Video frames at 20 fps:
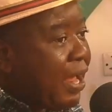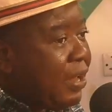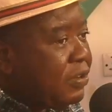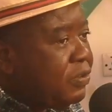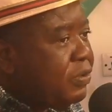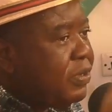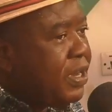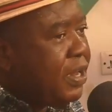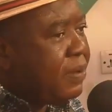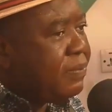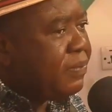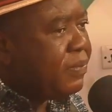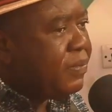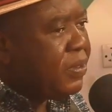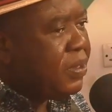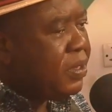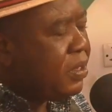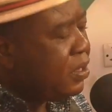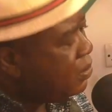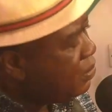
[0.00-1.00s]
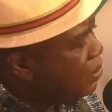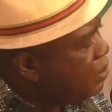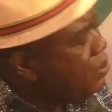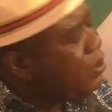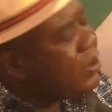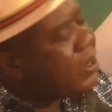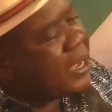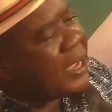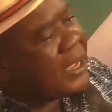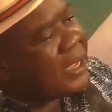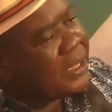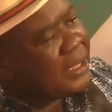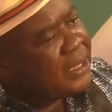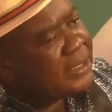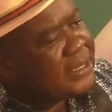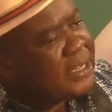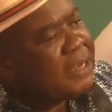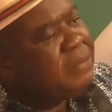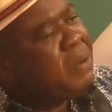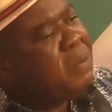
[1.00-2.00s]
to them. Could you can
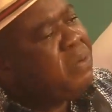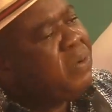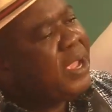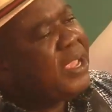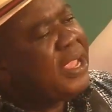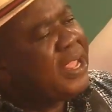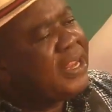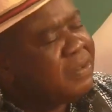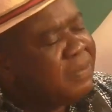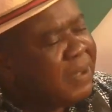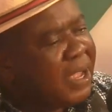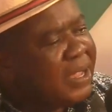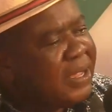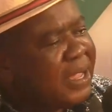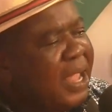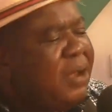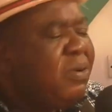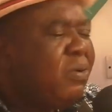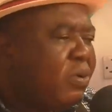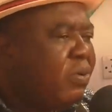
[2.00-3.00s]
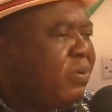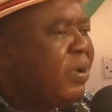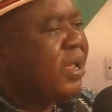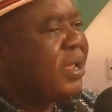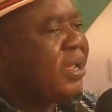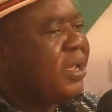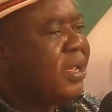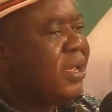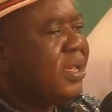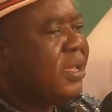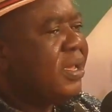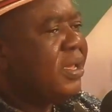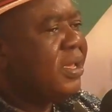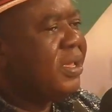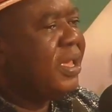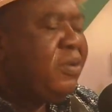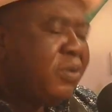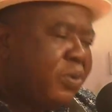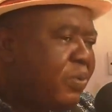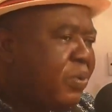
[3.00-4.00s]
say maybe we're in Timmy and
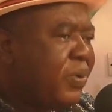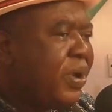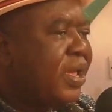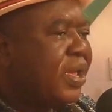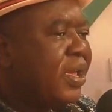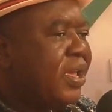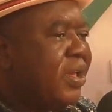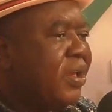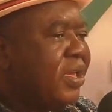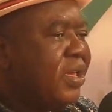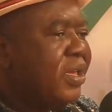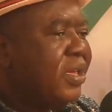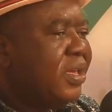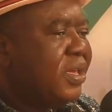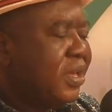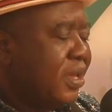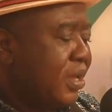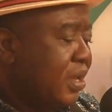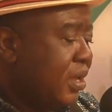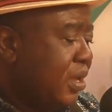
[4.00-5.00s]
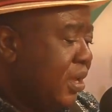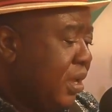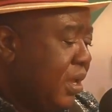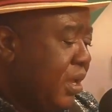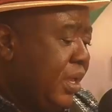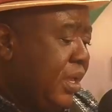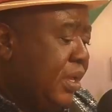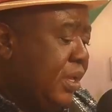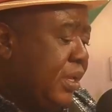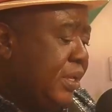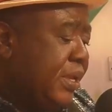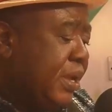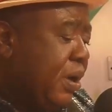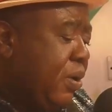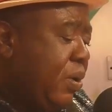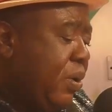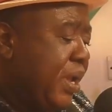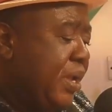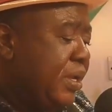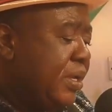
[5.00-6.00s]
the
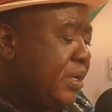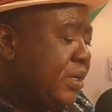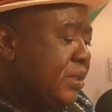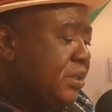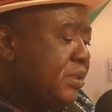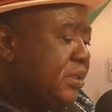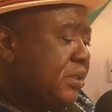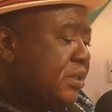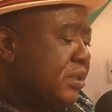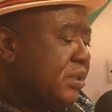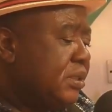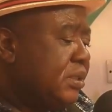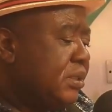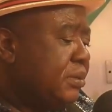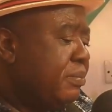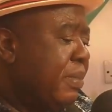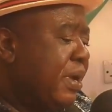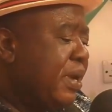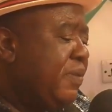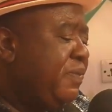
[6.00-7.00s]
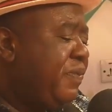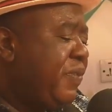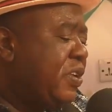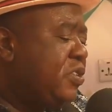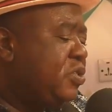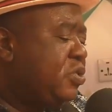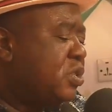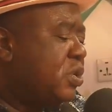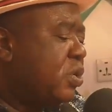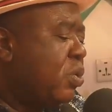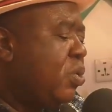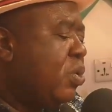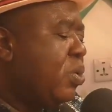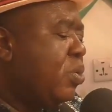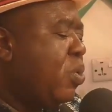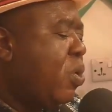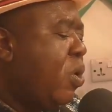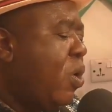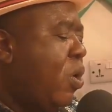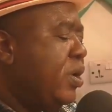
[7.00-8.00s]
Yo, manifesto, so
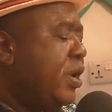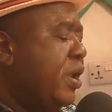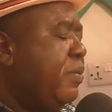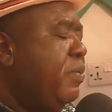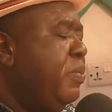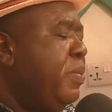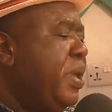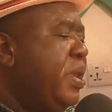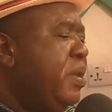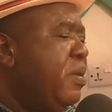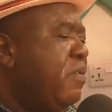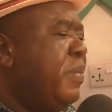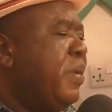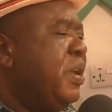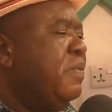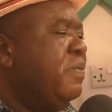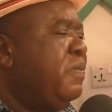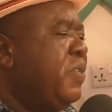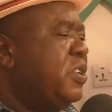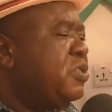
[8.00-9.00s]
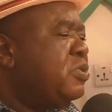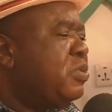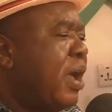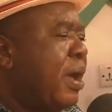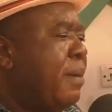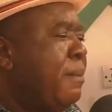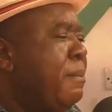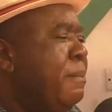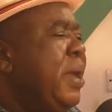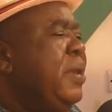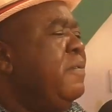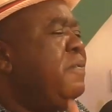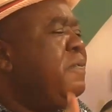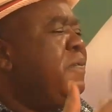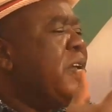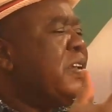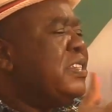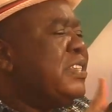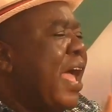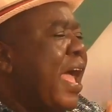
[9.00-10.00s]
caught the meaning of manifesto.
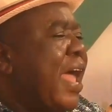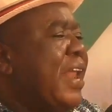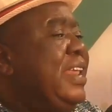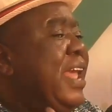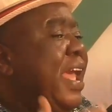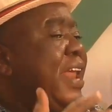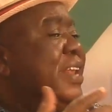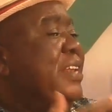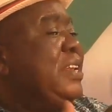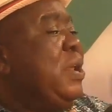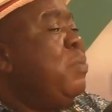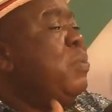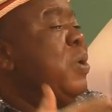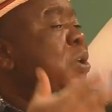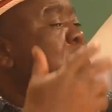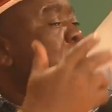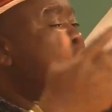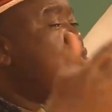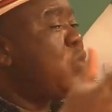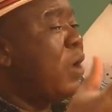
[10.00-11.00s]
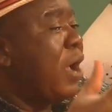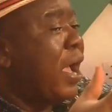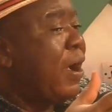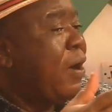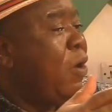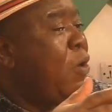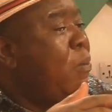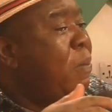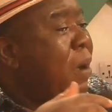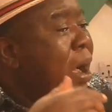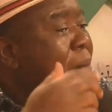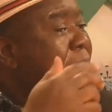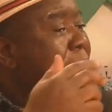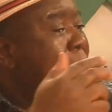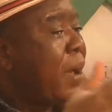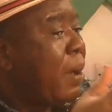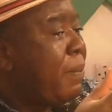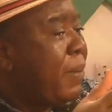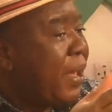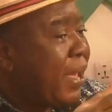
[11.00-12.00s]
Manifest, I did a demon is so oba
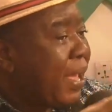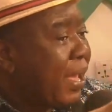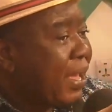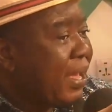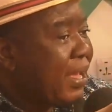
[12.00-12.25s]
baba bay.